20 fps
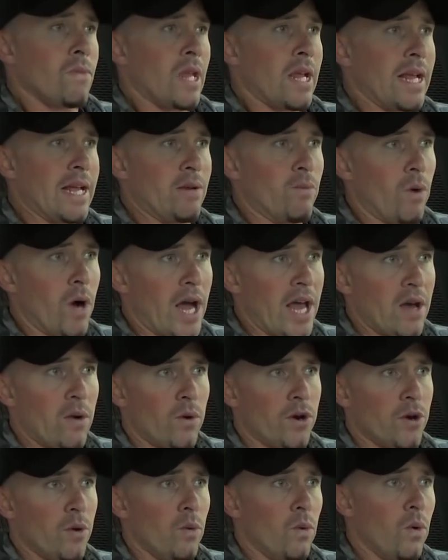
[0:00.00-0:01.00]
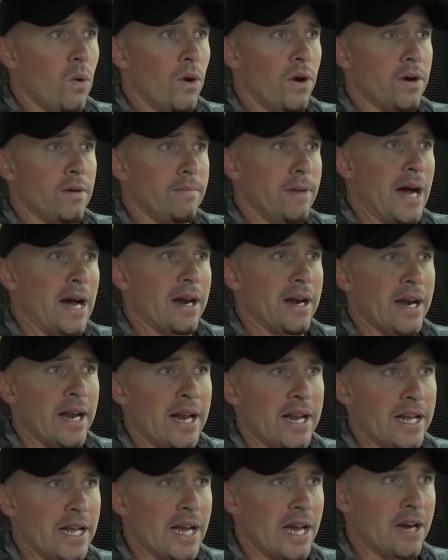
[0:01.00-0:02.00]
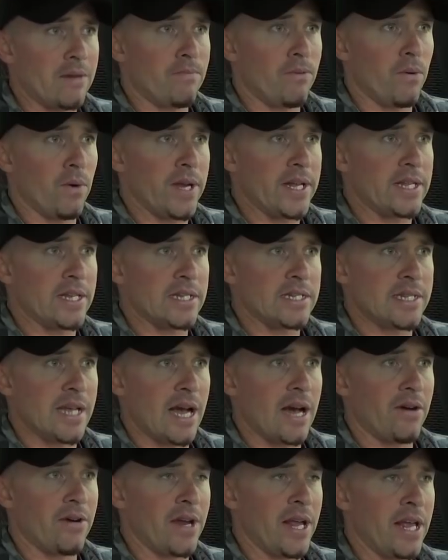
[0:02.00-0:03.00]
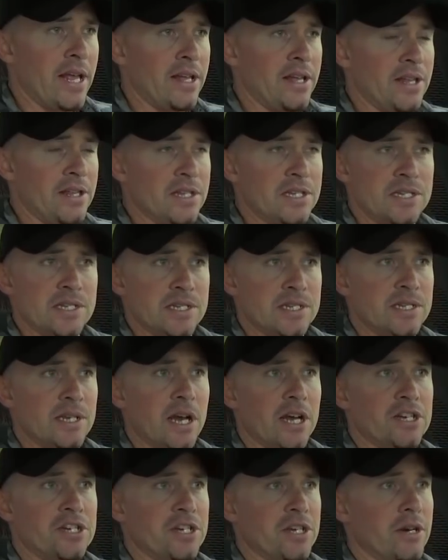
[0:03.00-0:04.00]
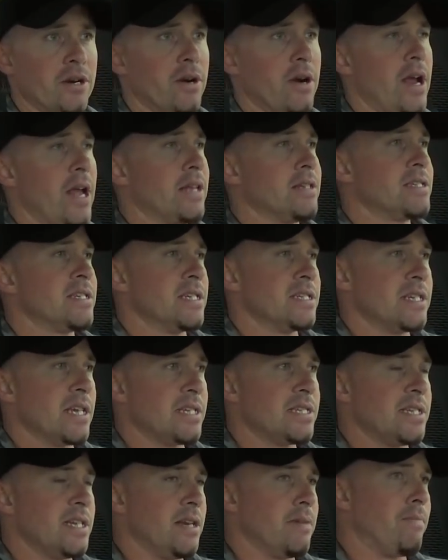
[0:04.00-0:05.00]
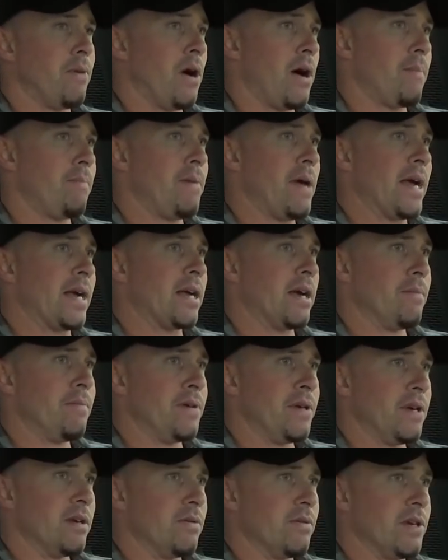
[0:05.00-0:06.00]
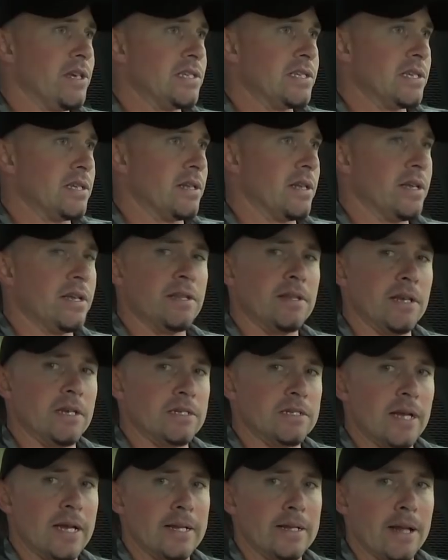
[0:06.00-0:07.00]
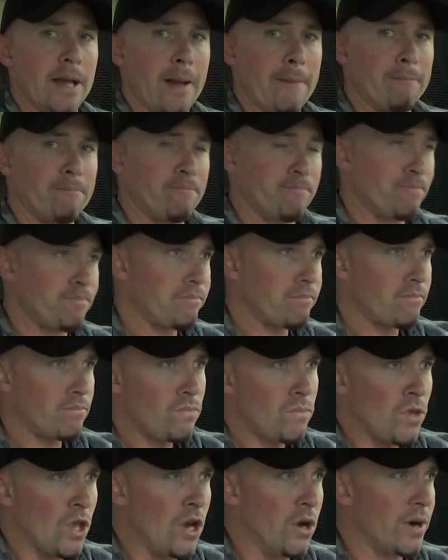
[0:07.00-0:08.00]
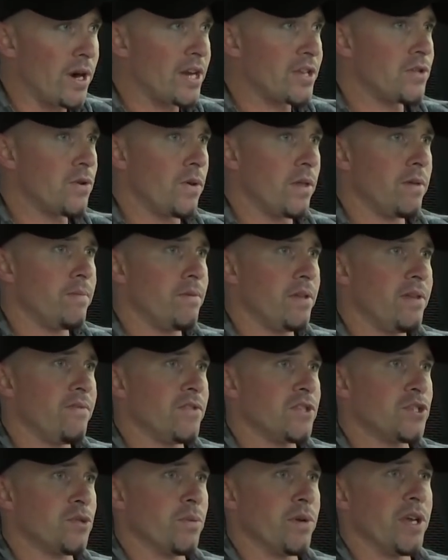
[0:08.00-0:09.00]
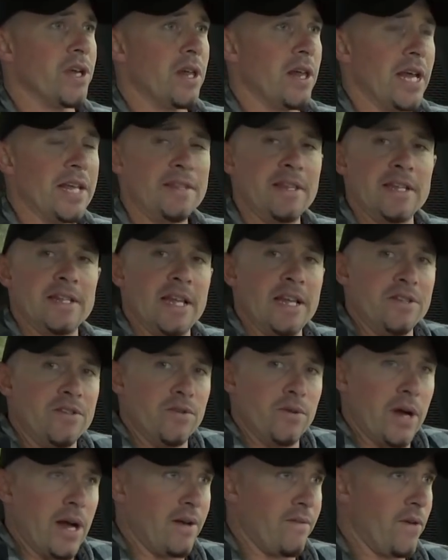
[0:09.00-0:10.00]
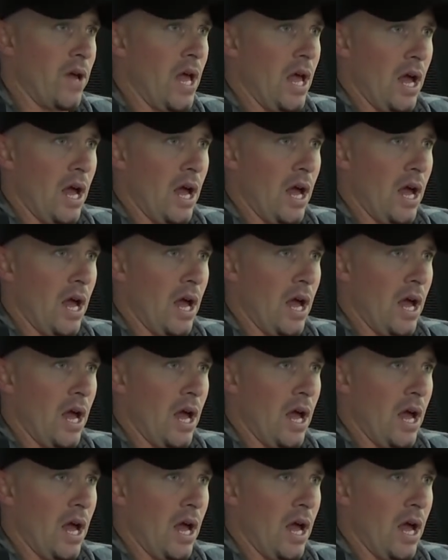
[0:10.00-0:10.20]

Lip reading: And why I want to warn about it and kind of point this out in this discussion, all right, since I've seen it pop back up again recently and things like that. All right, I totally believe it's real. I think they do have